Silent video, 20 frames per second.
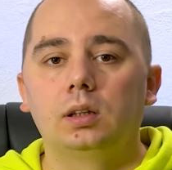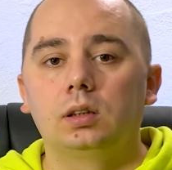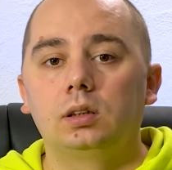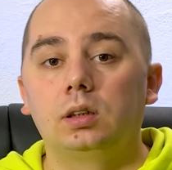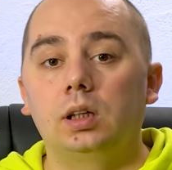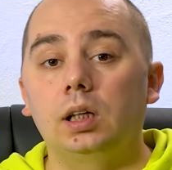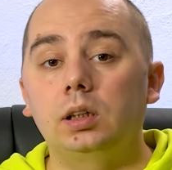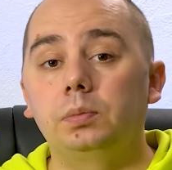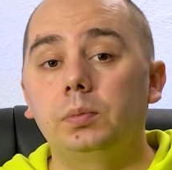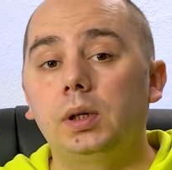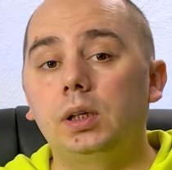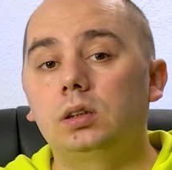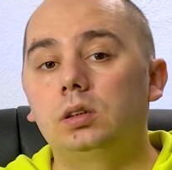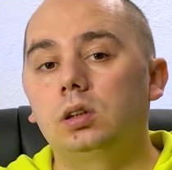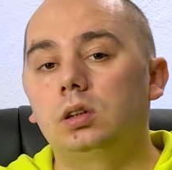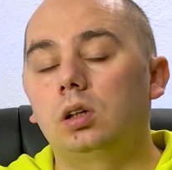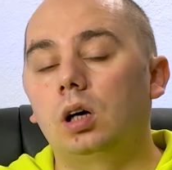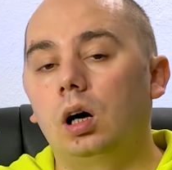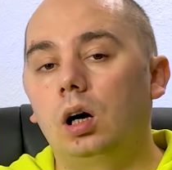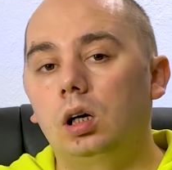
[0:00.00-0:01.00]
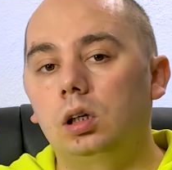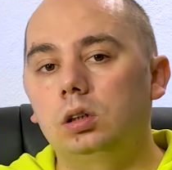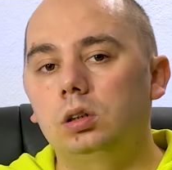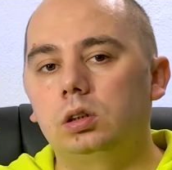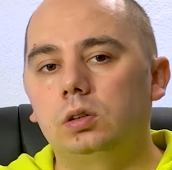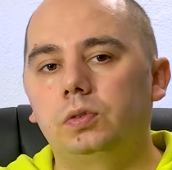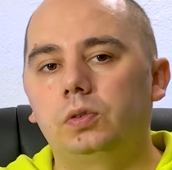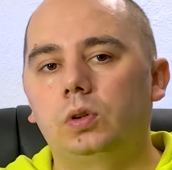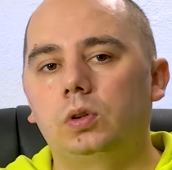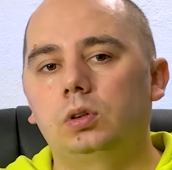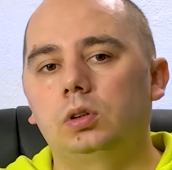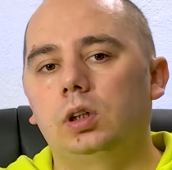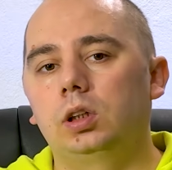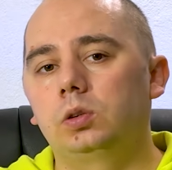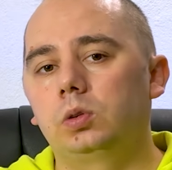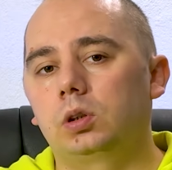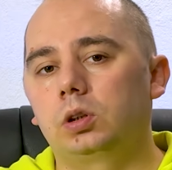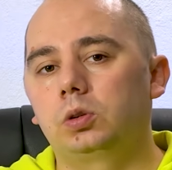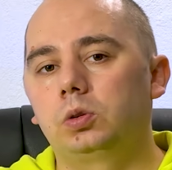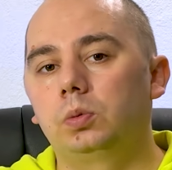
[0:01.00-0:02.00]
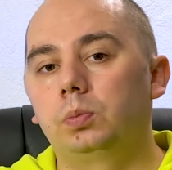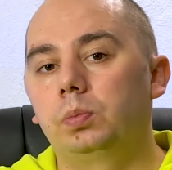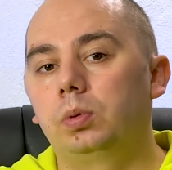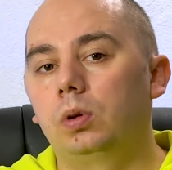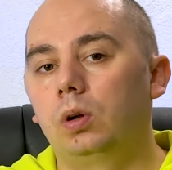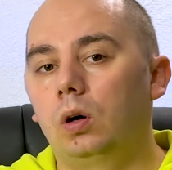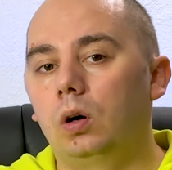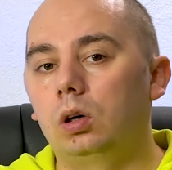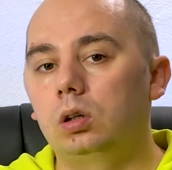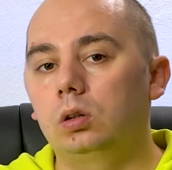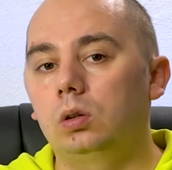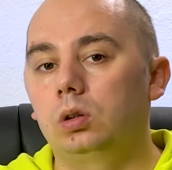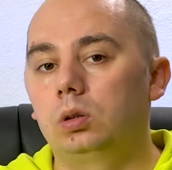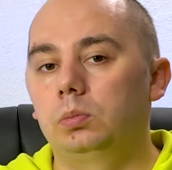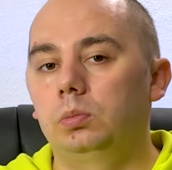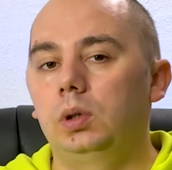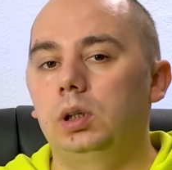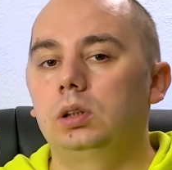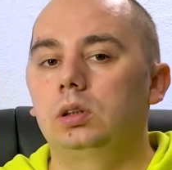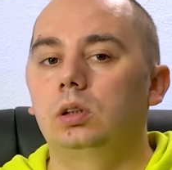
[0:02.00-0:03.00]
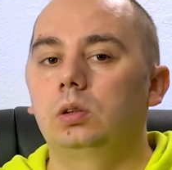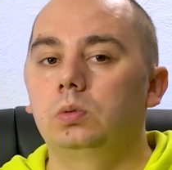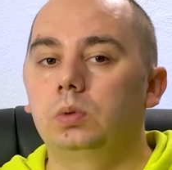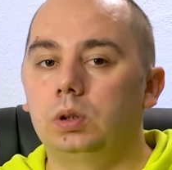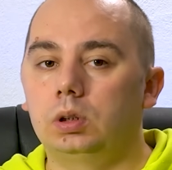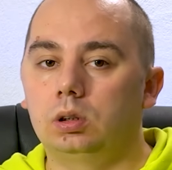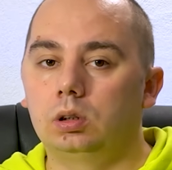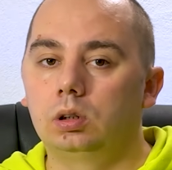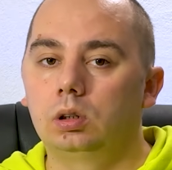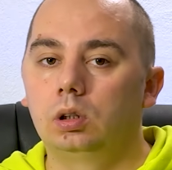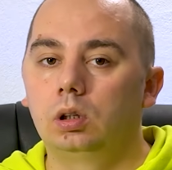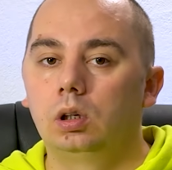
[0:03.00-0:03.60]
That makes it harder for networks to block or meddle with.